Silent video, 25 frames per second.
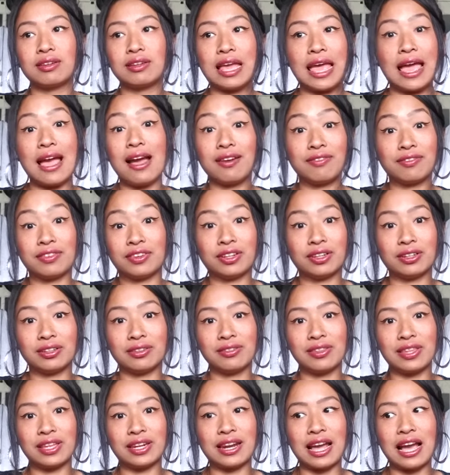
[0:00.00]

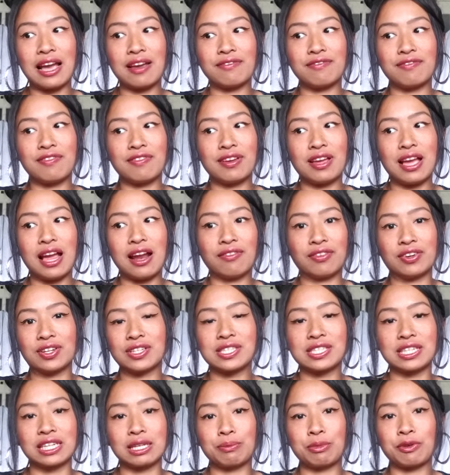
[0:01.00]
I've ever
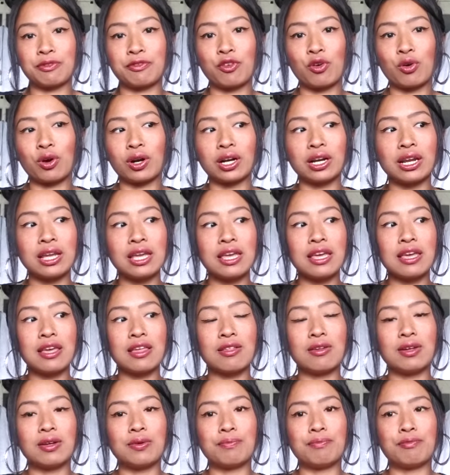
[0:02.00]
seen it before.
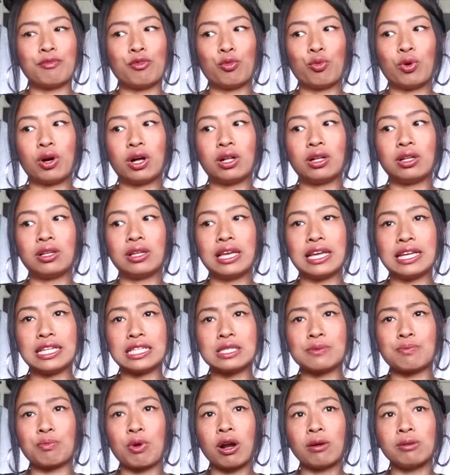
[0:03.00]
Well,
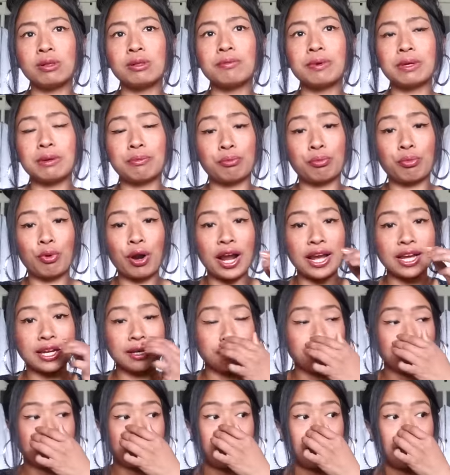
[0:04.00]
it's probably been
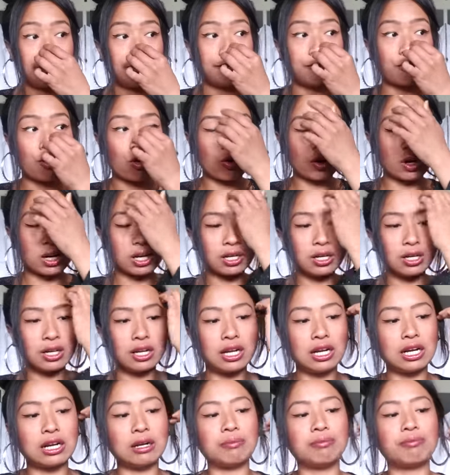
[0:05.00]
bright
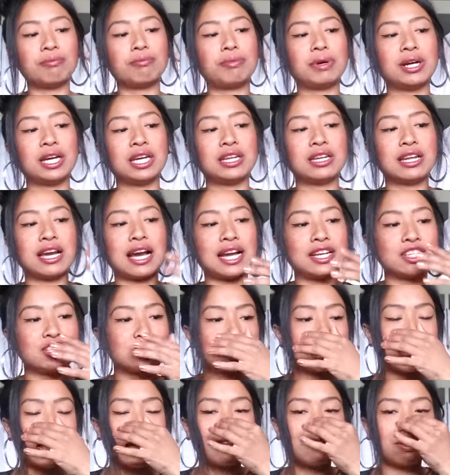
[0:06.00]
before, but I
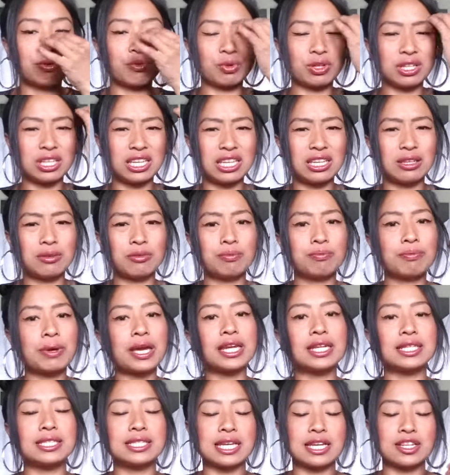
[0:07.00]
just haven't really
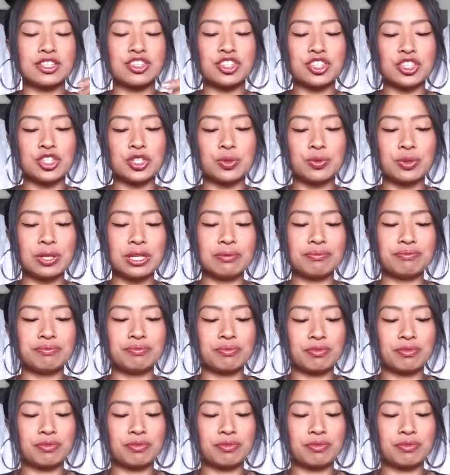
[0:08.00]
paid attention to it